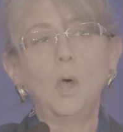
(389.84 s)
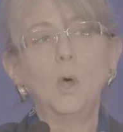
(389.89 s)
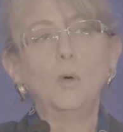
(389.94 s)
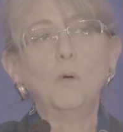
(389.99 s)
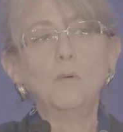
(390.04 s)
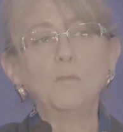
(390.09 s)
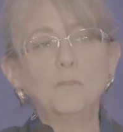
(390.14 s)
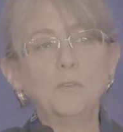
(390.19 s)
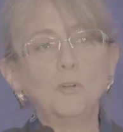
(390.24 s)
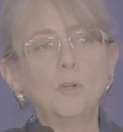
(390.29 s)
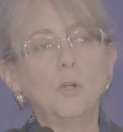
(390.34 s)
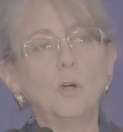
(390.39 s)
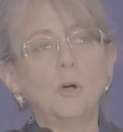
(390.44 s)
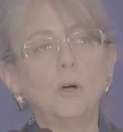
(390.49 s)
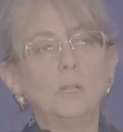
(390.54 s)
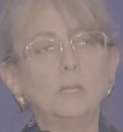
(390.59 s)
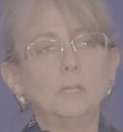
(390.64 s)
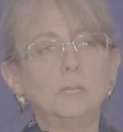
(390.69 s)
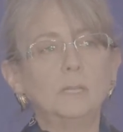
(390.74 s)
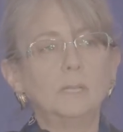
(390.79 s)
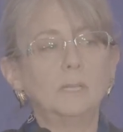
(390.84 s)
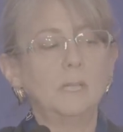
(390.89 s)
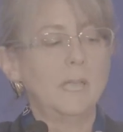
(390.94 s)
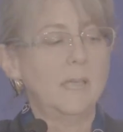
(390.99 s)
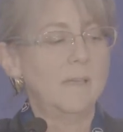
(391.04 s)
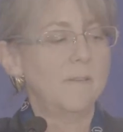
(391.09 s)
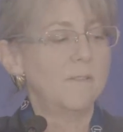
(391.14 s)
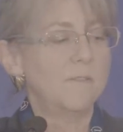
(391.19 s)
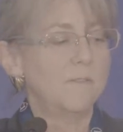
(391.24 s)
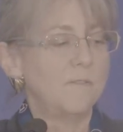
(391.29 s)
Overall,
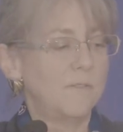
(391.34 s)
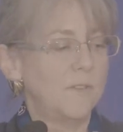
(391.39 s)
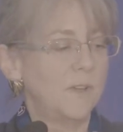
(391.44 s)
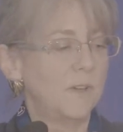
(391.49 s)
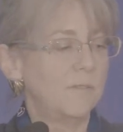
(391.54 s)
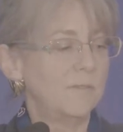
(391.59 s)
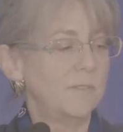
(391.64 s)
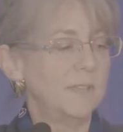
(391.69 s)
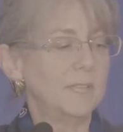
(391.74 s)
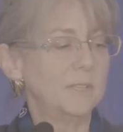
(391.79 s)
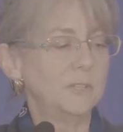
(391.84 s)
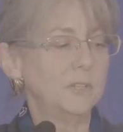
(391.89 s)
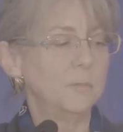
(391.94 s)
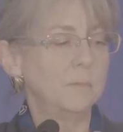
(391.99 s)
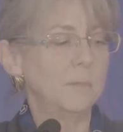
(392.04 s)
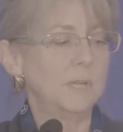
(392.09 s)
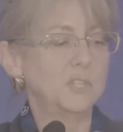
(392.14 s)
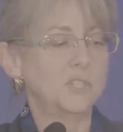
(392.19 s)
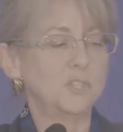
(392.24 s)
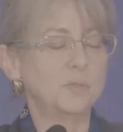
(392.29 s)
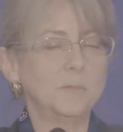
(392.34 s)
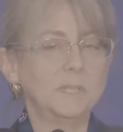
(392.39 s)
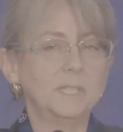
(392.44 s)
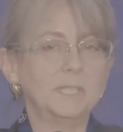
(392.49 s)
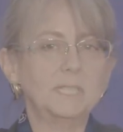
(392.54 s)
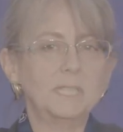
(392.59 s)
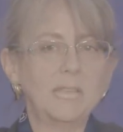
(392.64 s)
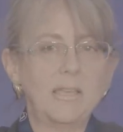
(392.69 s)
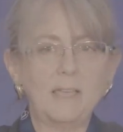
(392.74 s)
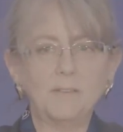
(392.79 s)
fair value
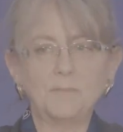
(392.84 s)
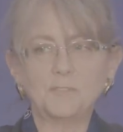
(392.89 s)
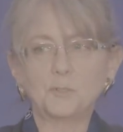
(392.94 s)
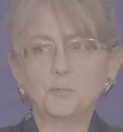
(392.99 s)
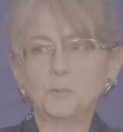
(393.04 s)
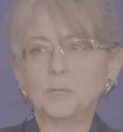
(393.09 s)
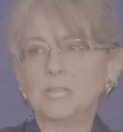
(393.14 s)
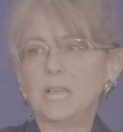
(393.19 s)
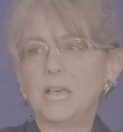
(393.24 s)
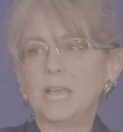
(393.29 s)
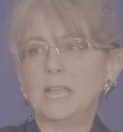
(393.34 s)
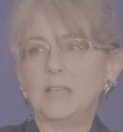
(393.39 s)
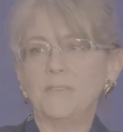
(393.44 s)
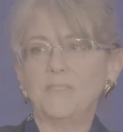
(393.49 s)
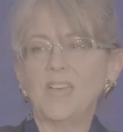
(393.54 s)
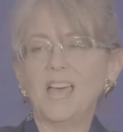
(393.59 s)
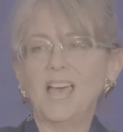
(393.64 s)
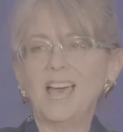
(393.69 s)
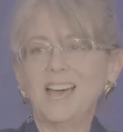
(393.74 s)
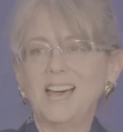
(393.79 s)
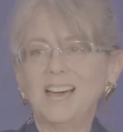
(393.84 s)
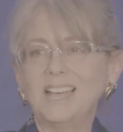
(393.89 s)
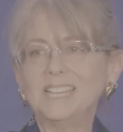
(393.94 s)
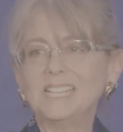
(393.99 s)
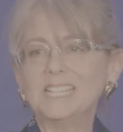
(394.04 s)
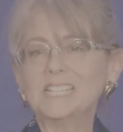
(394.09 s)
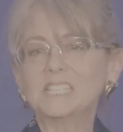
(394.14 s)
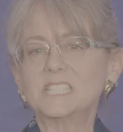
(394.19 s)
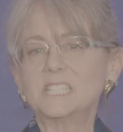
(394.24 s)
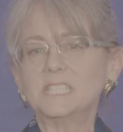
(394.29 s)
measurements have to rely on the
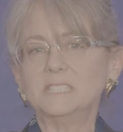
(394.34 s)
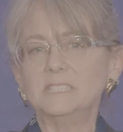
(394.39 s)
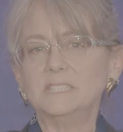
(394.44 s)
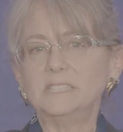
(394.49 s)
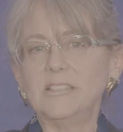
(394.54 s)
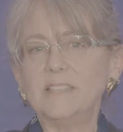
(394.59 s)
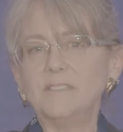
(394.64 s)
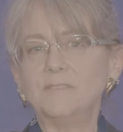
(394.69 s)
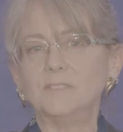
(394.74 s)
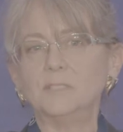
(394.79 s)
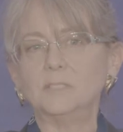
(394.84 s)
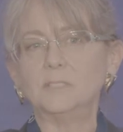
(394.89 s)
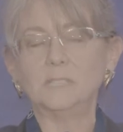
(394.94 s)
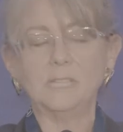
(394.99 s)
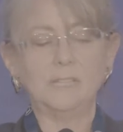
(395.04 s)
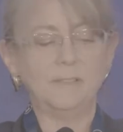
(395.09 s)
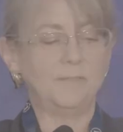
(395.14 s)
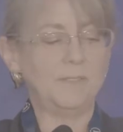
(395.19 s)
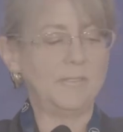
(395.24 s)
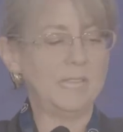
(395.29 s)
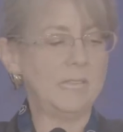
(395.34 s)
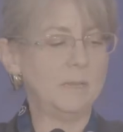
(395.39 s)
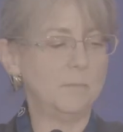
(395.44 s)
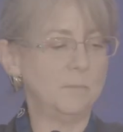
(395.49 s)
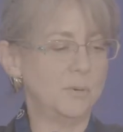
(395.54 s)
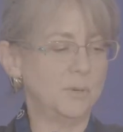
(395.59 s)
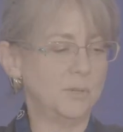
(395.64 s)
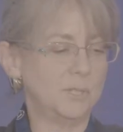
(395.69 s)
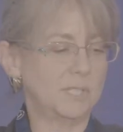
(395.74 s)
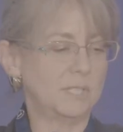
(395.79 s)
highest level of
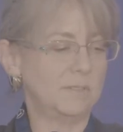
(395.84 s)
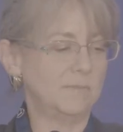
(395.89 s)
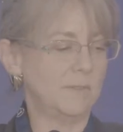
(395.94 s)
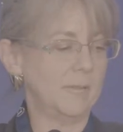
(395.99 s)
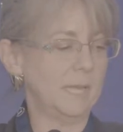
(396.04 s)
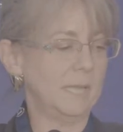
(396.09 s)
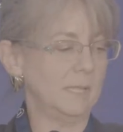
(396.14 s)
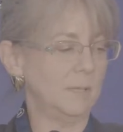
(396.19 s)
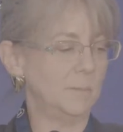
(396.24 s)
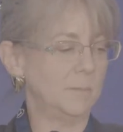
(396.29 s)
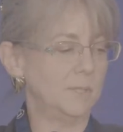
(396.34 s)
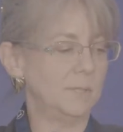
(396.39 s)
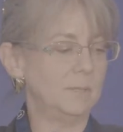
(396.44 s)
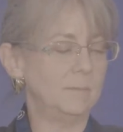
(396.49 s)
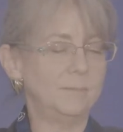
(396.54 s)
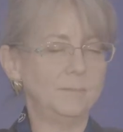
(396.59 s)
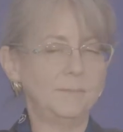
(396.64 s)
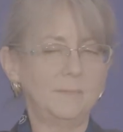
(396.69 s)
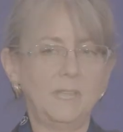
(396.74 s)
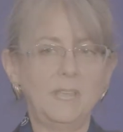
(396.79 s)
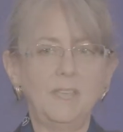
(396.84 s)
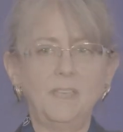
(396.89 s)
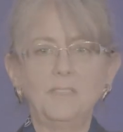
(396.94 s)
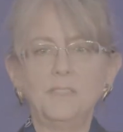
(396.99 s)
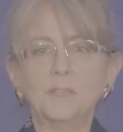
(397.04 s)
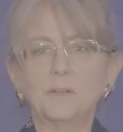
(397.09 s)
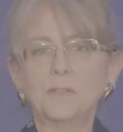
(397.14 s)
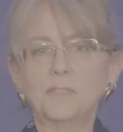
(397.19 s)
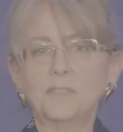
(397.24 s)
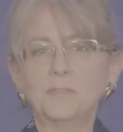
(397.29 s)
inputs available.
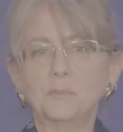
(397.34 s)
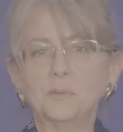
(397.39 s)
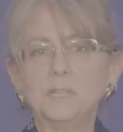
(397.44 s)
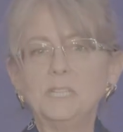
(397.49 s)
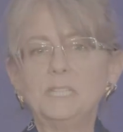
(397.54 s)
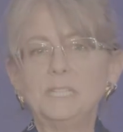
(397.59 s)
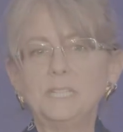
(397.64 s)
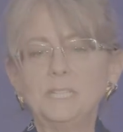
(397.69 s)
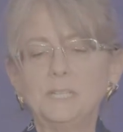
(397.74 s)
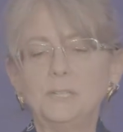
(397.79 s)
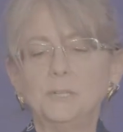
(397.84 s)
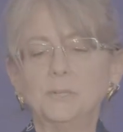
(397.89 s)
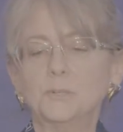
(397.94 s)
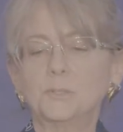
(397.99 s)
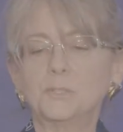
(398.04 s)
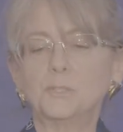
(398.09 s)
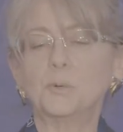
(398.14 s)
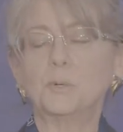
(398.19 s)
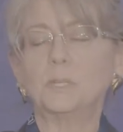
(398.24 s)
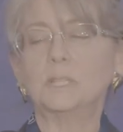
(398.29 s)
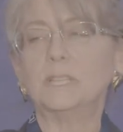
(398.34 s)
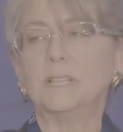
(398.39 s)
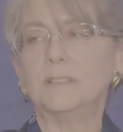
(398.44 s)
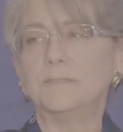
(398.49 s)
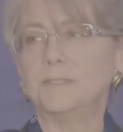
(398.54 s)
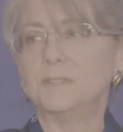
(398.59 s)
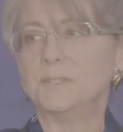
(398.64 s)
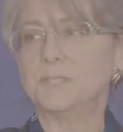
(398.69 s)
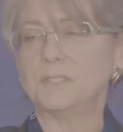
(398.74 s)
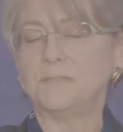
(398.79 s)
There are 3 tiers or
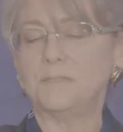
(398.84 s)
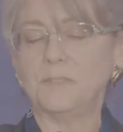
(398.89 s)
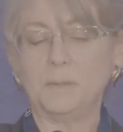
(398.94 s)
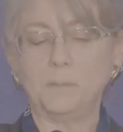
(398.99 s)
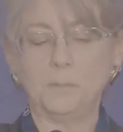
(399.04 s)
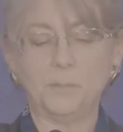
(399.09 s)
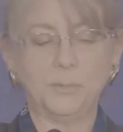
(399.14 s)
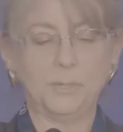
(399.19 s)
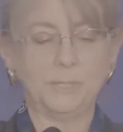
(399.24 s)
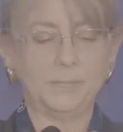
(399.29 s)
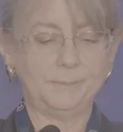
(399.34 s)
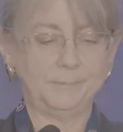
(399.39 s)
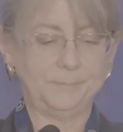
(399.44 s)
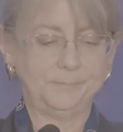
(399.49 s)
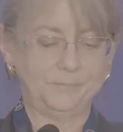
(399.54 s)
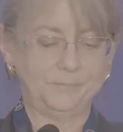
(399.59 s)
levels of input.